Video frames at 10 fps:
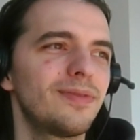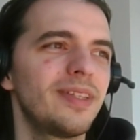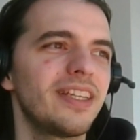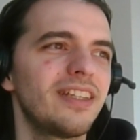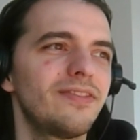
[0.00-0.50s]

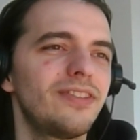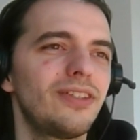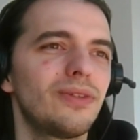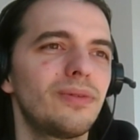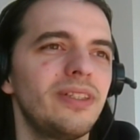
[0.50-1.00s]

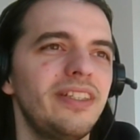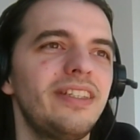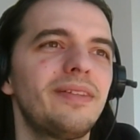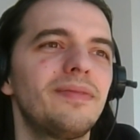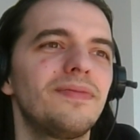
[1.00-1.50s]
video
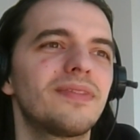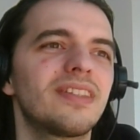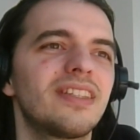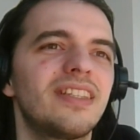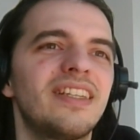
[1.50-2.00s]
really
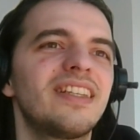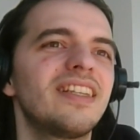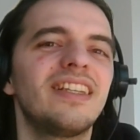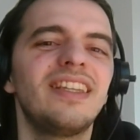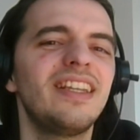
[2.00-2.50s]
that
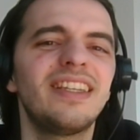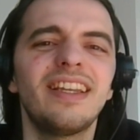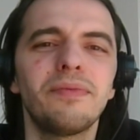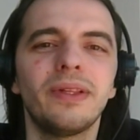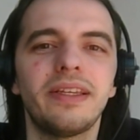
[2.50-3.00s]
it
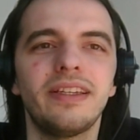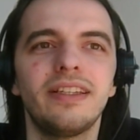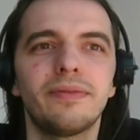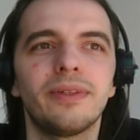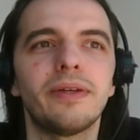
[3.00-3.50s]
didn't
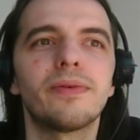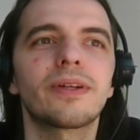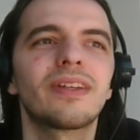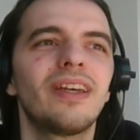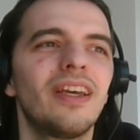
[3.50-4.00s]
really work,